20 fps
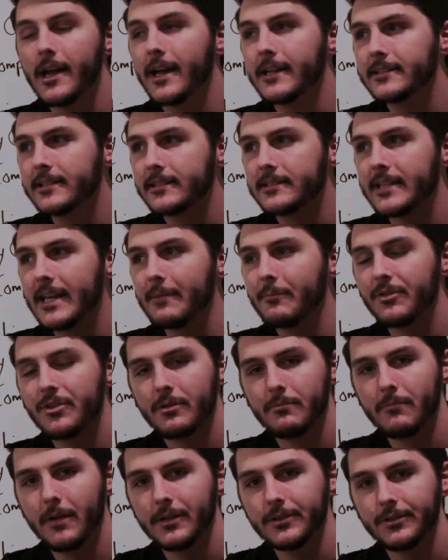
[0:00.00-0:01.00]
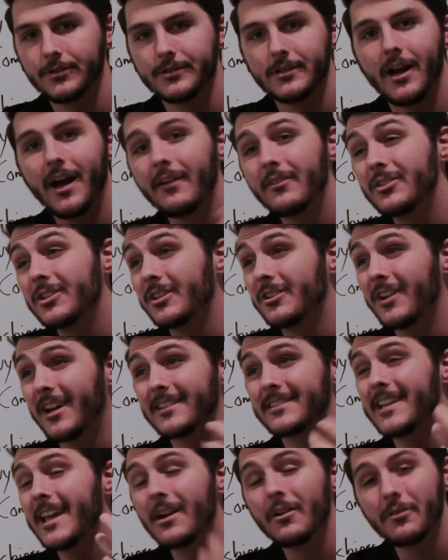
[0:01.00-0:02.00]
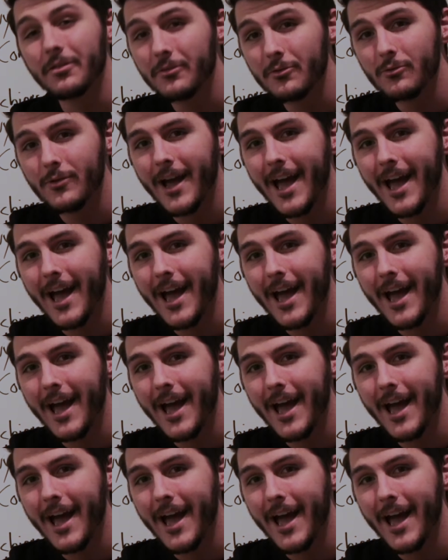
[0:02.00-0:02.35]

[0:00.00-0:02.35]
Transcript: It's the same with your muscles. Now, obviously, you're not tearing through